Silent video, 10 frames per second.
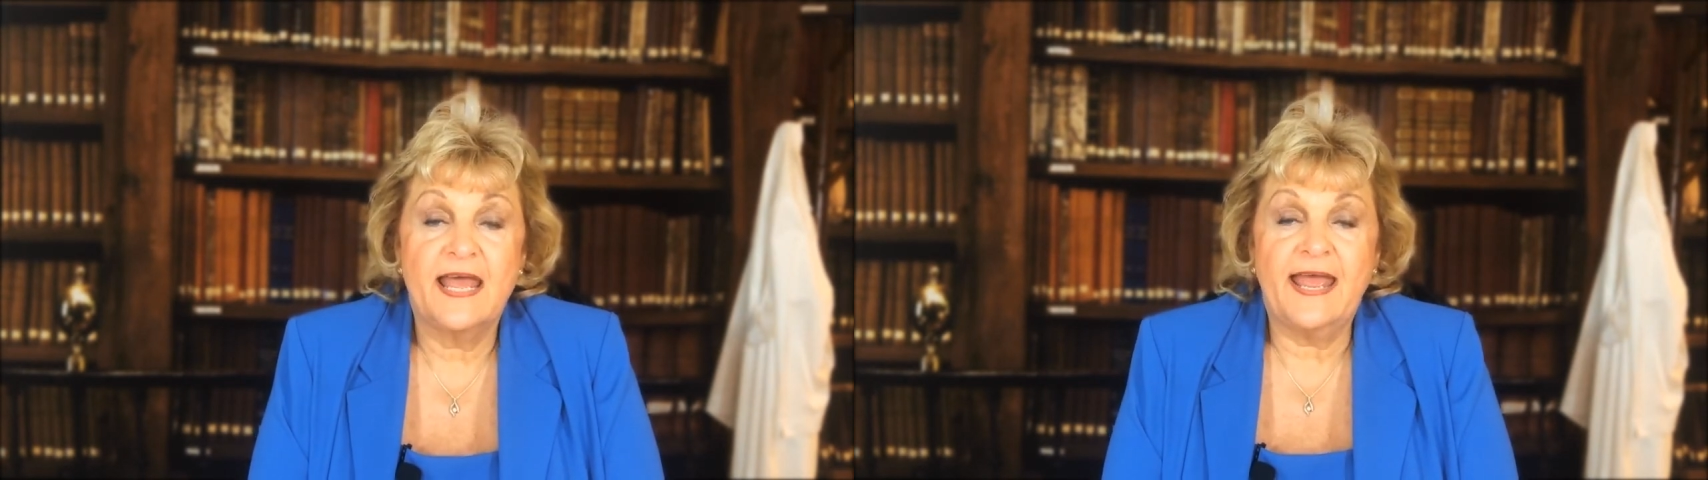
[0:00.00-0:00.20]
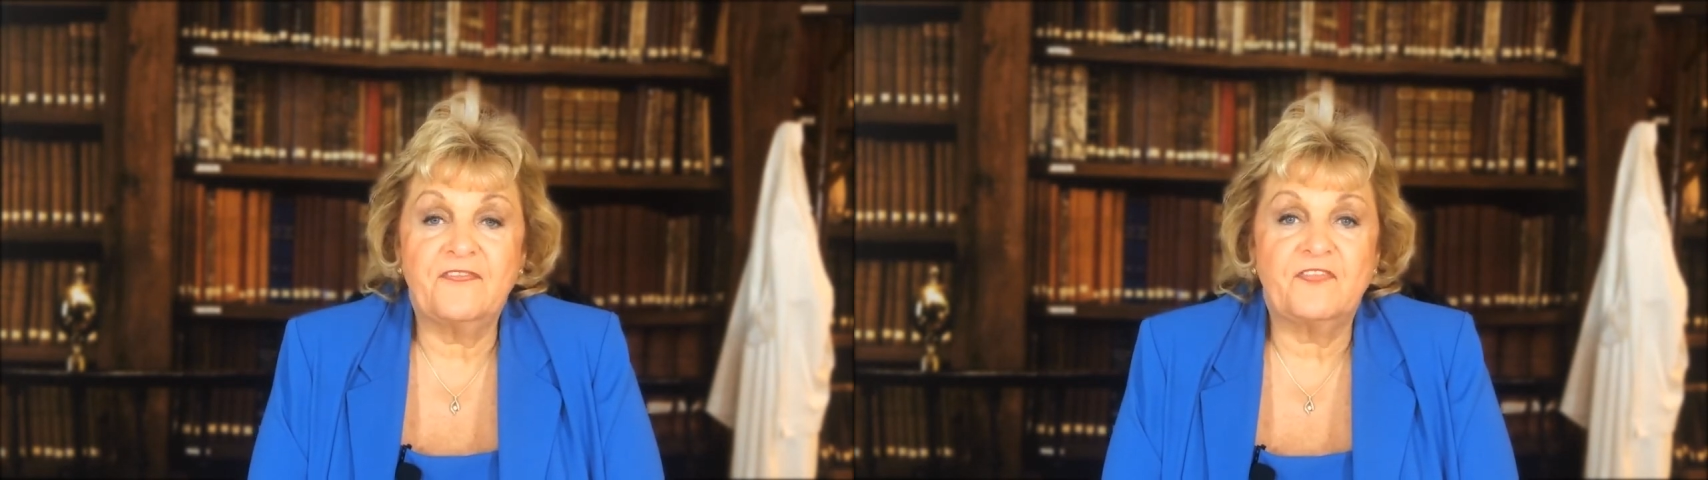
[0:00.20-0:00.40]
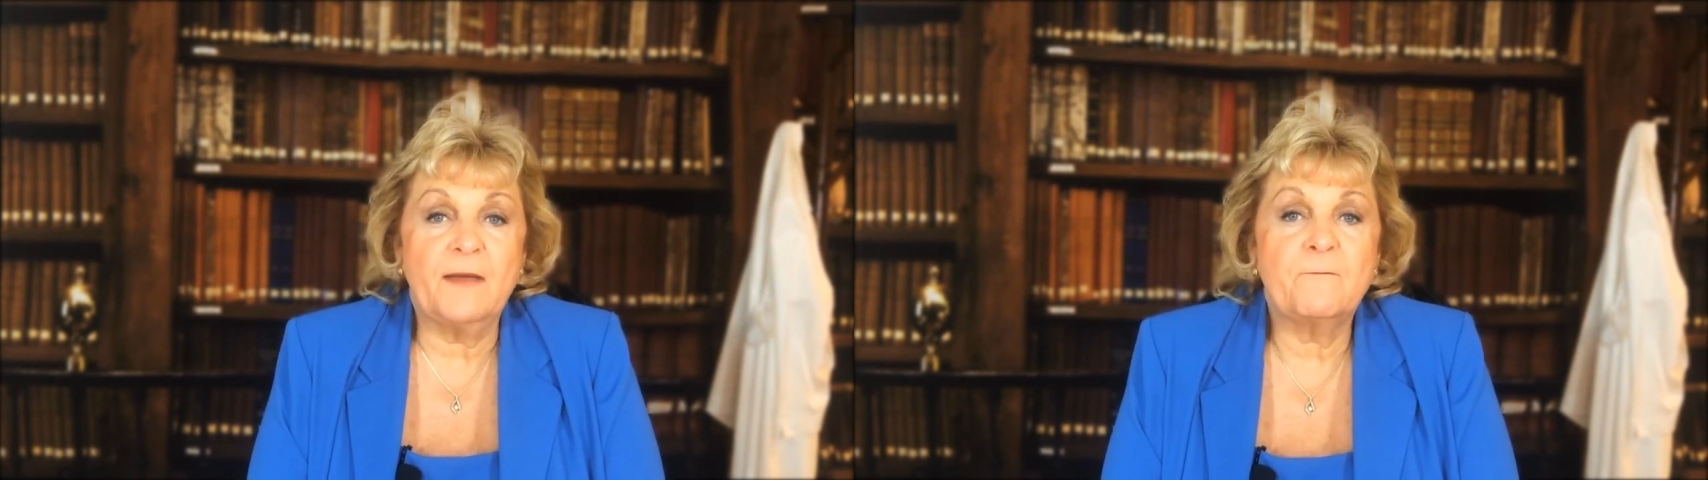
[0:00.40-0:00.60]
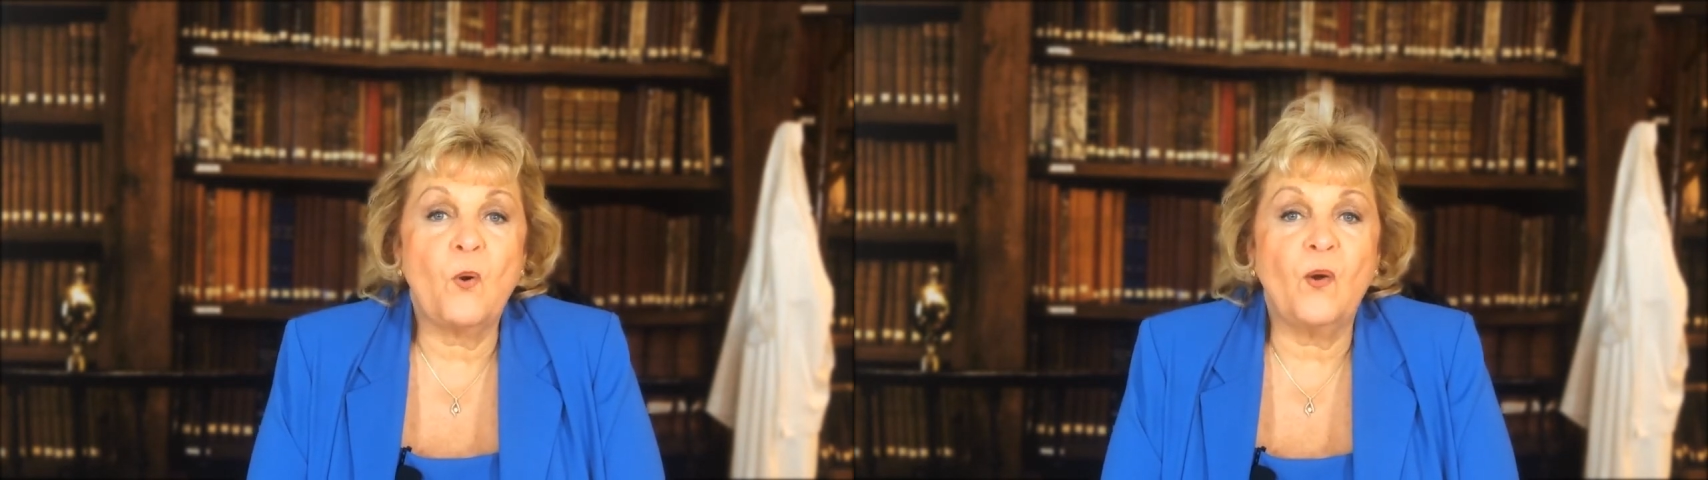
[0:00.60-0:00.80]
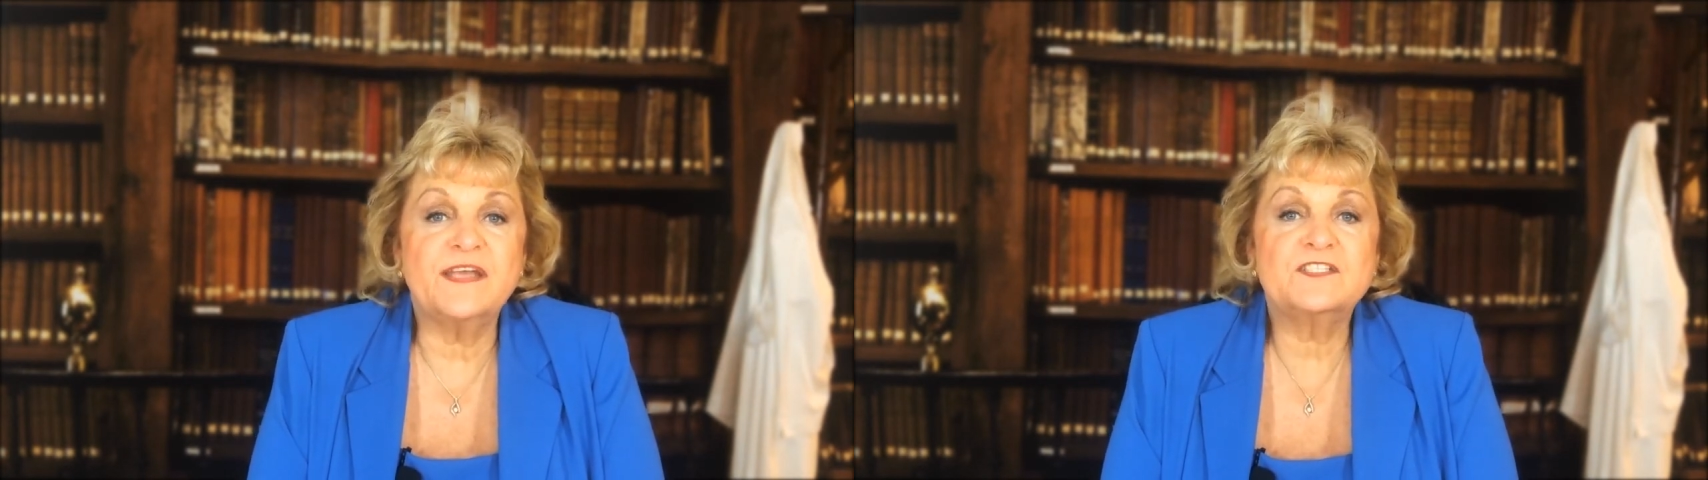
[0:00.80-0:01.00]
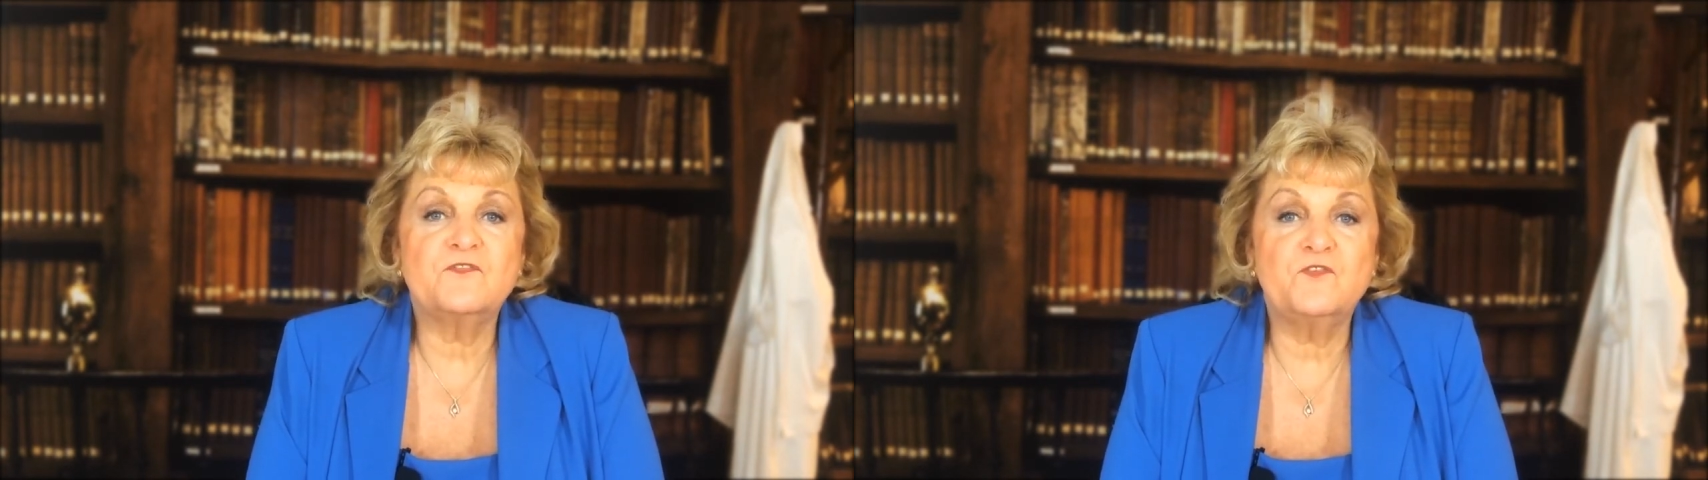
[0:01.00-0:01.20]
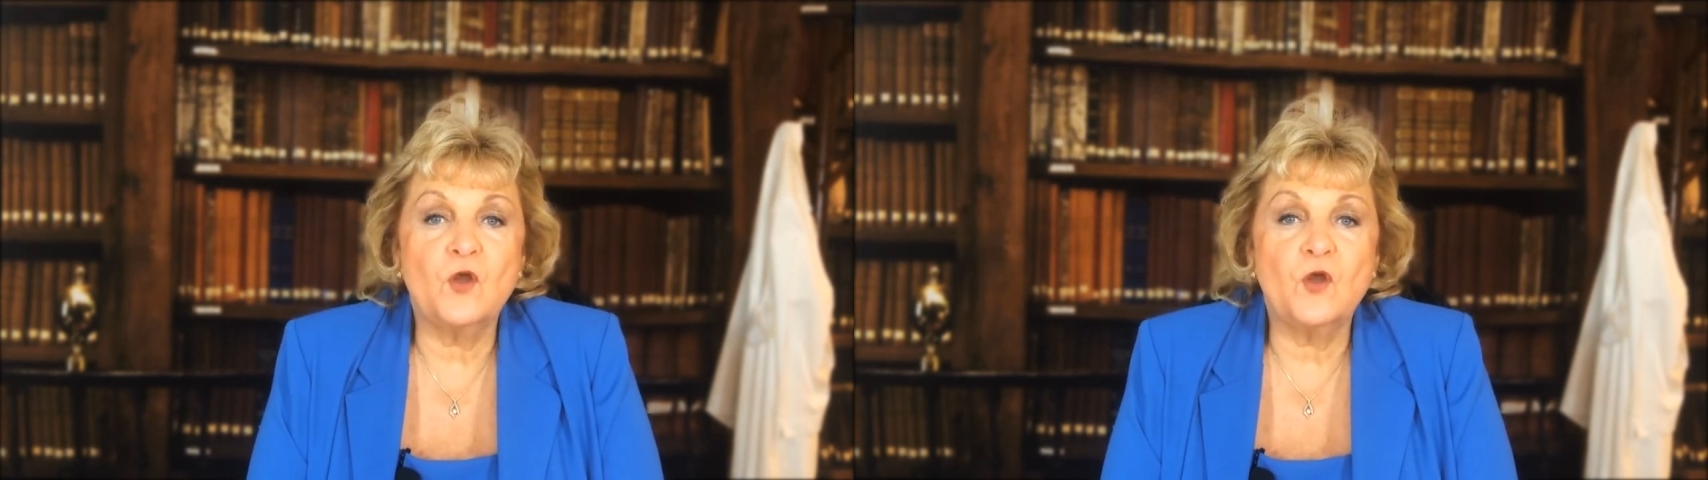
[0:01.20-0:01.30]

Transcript: at that point of